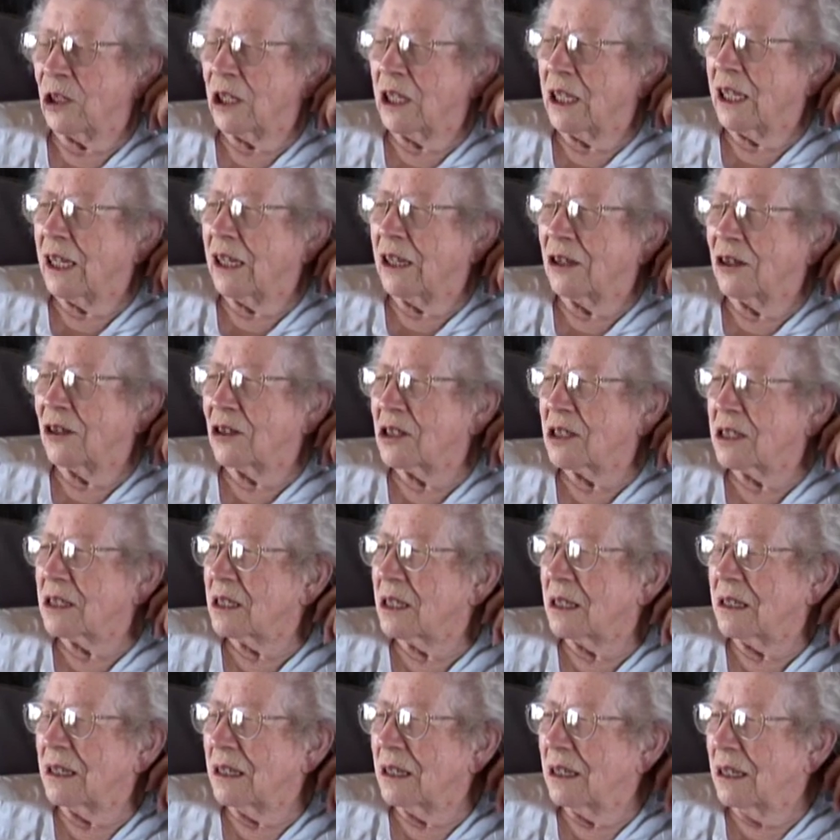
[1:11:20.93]

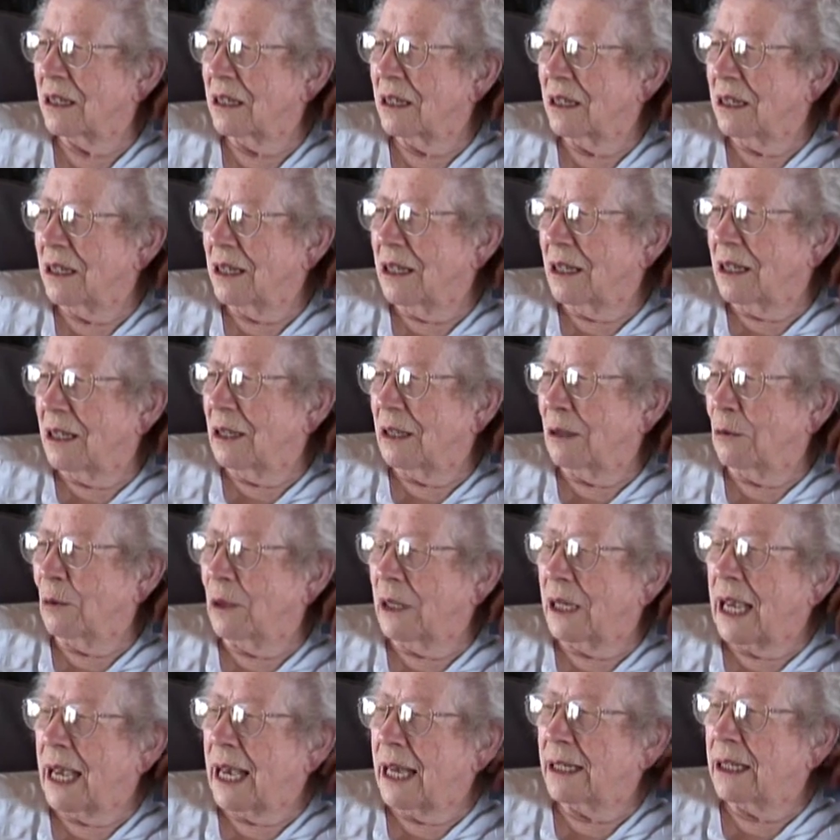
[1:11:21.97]
years.
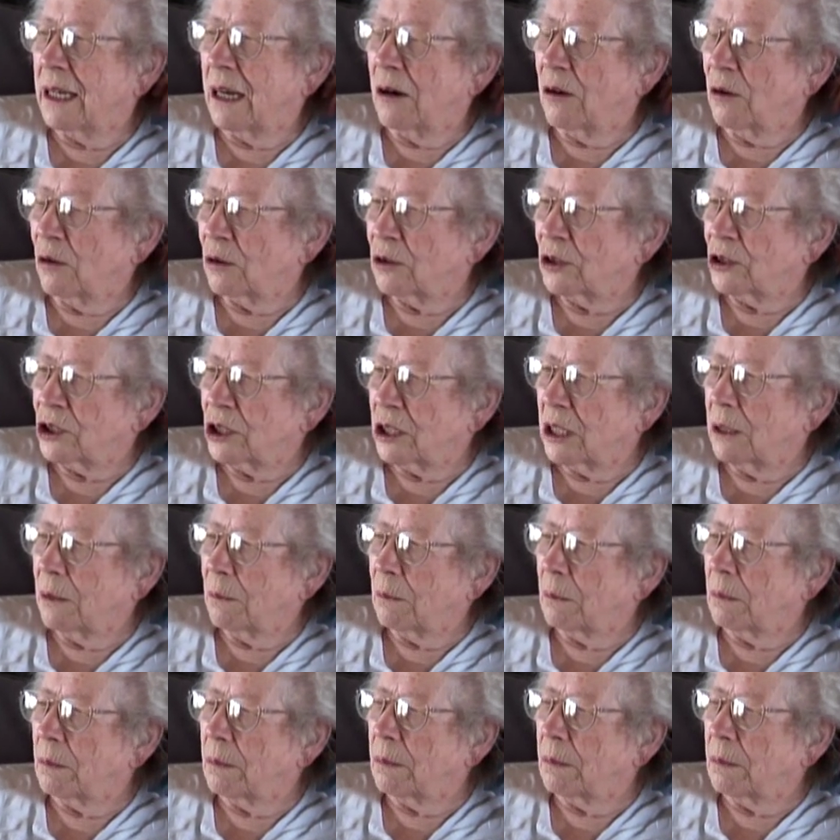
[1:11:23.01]
We had our own
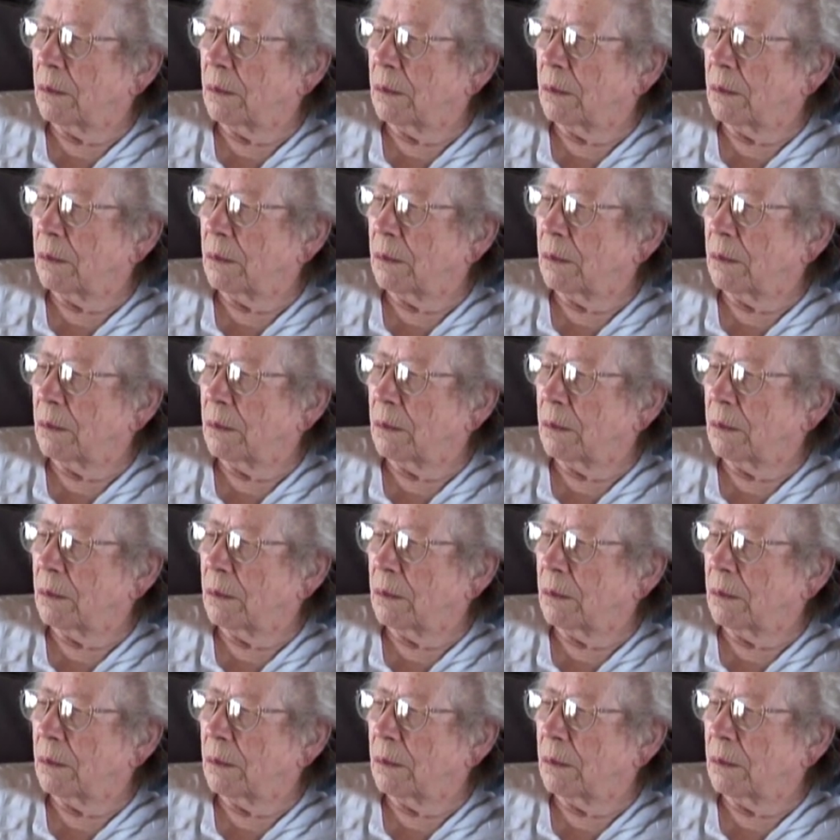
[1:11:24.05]
sheep.